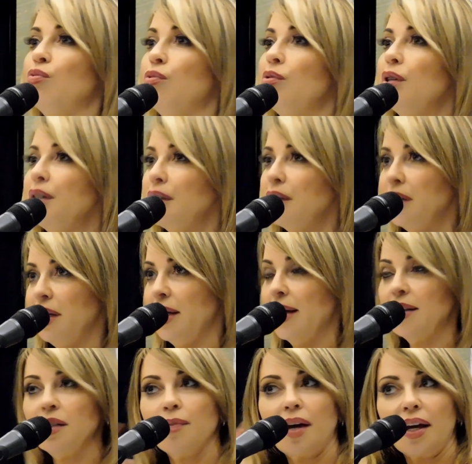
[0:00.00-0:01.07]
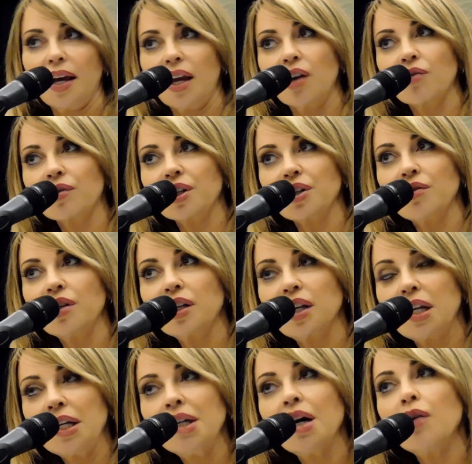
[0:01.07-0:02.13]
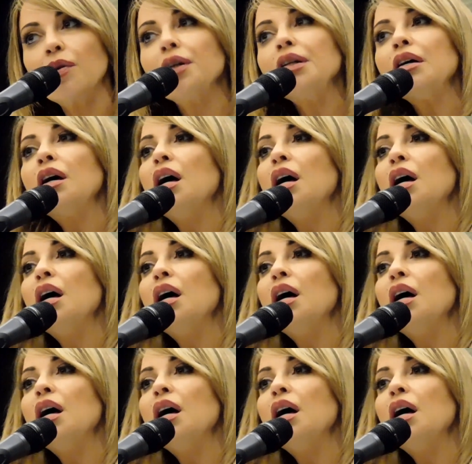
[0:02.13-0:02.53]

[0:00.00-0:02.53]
really gets my angry Unikitty going,